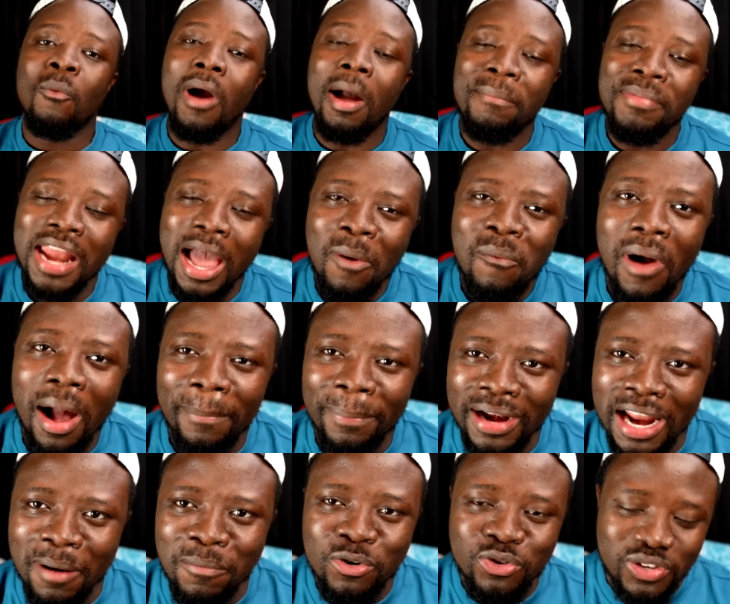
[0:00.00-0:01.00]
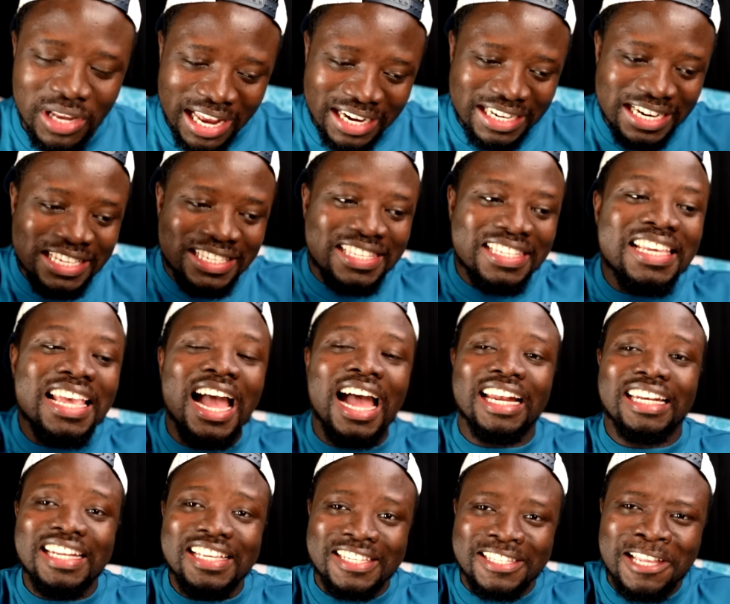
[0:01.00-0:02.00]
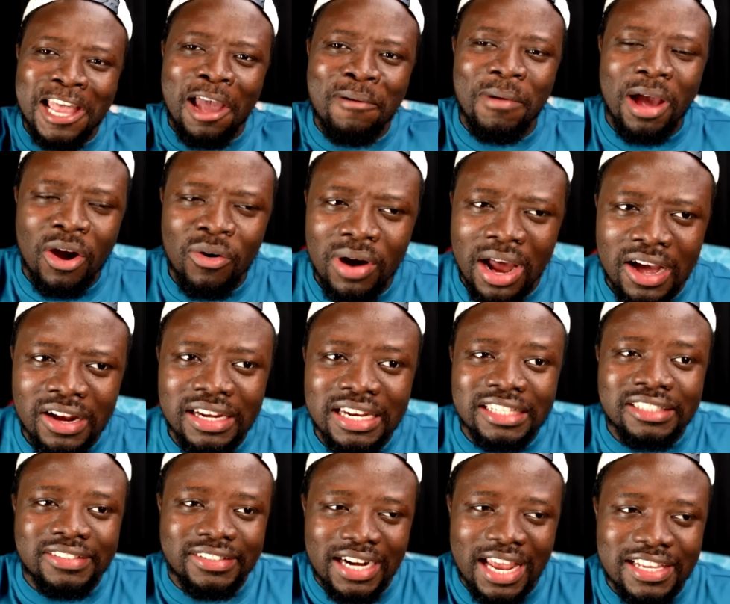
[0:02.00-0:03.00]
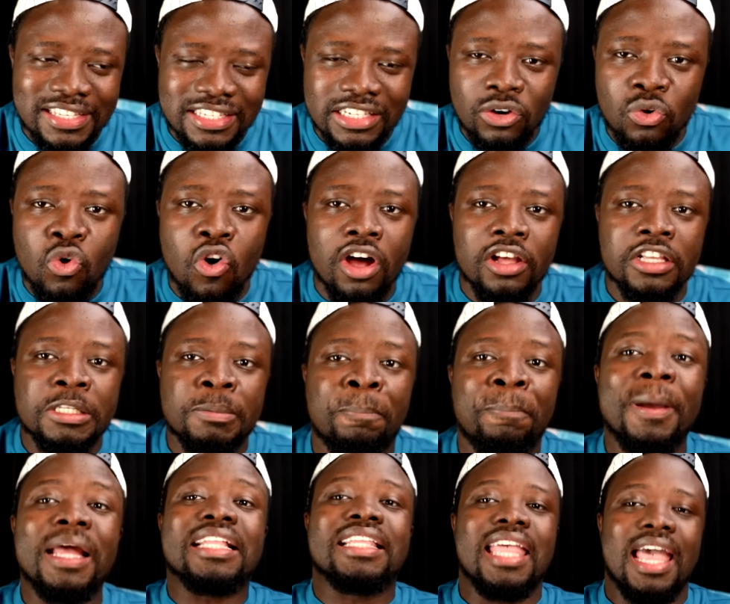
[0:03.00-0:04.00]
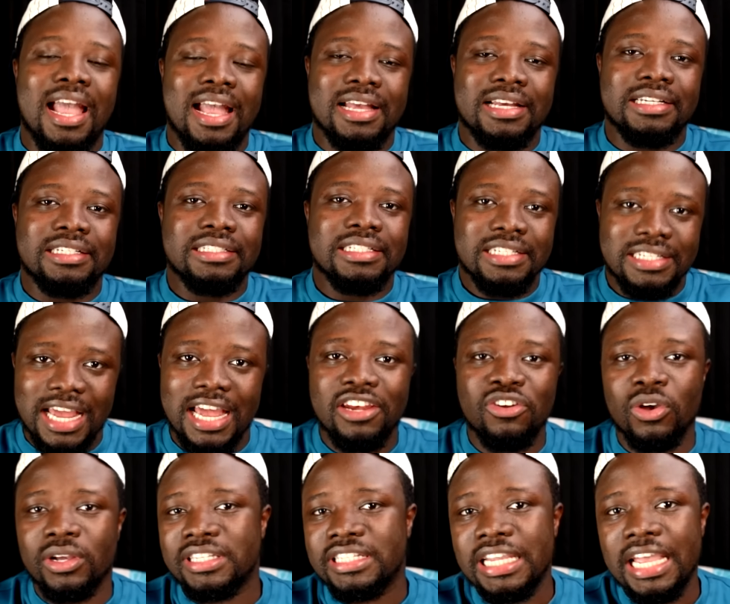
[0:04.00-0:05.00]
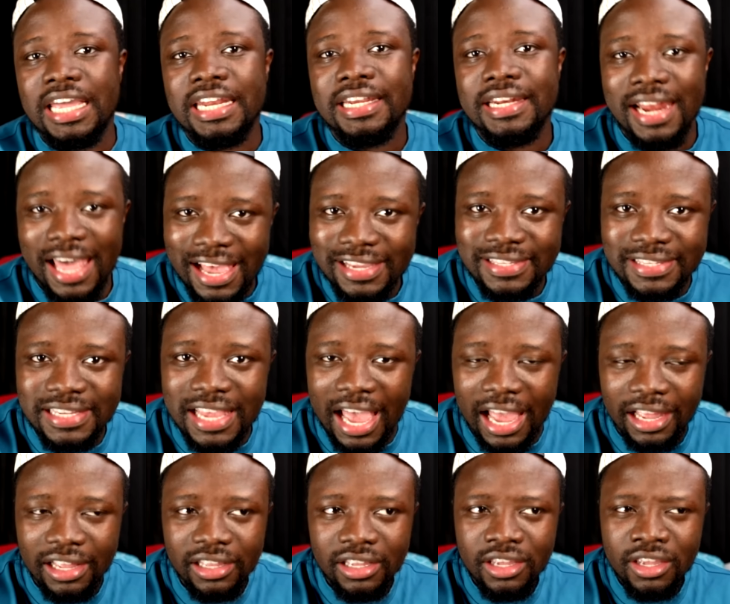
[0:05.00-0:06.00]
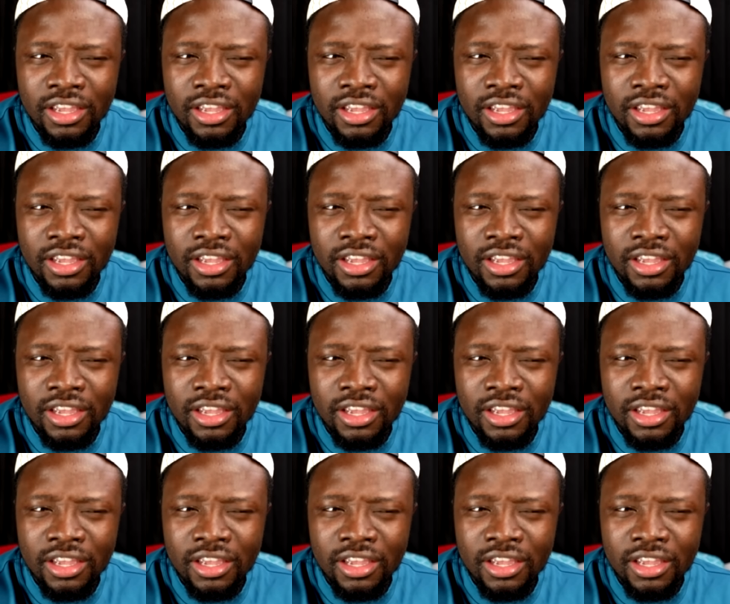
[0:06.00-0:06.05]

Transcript: Kwabina, Abuja, this year, this time around, the dressing was better than your share last year.